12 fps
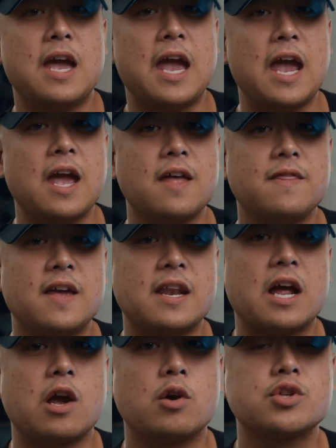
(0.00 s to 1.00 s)
And
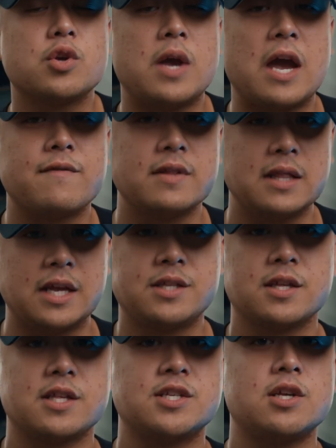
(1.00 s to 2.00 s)
then I also have a link
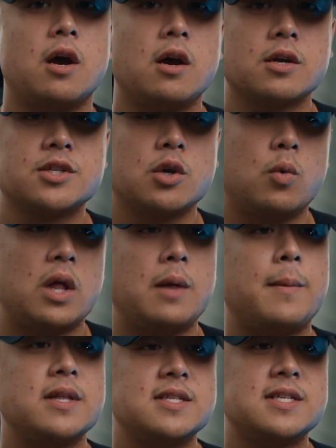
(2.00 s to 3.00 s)
to the song. So while
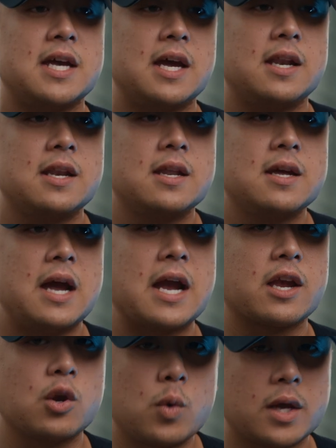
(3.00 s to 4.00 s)
I'm on set,
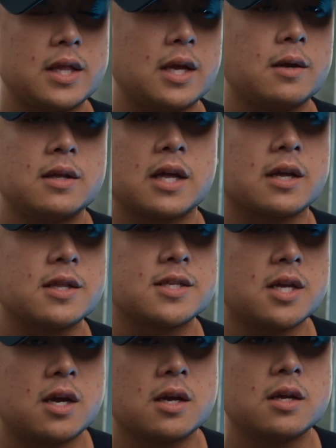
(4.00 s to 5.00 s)
I can quickly click on the
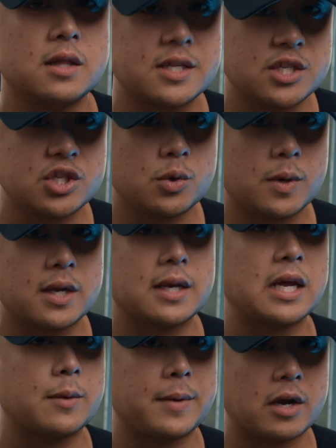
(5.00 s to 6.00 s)
song, listen to
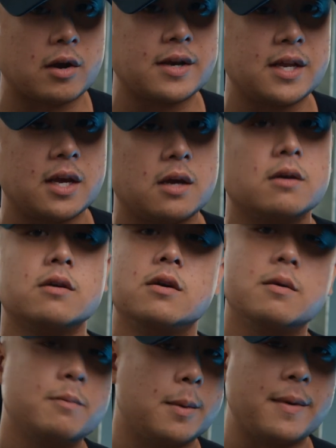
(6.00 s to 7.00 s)
it, get a better idea,
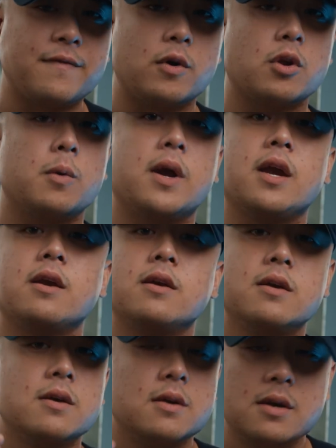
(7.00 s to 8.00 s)
put my phone away,
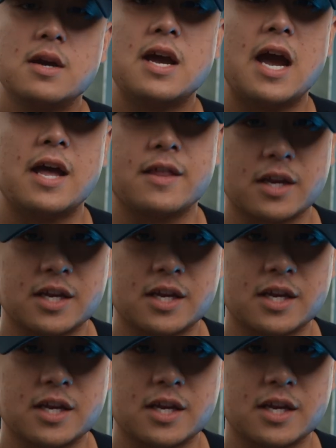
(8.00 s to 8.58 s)
and then